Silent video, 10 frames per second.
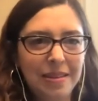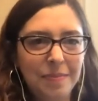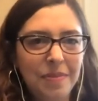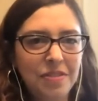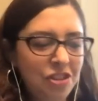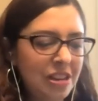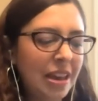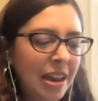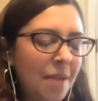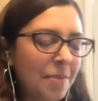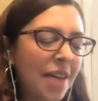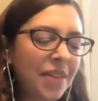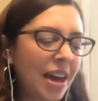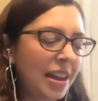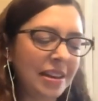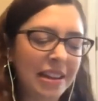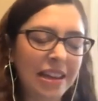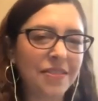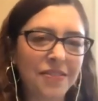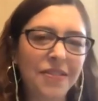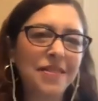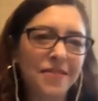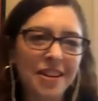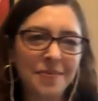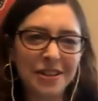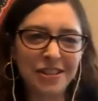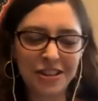So. She did. I've got it in here right in front of me too.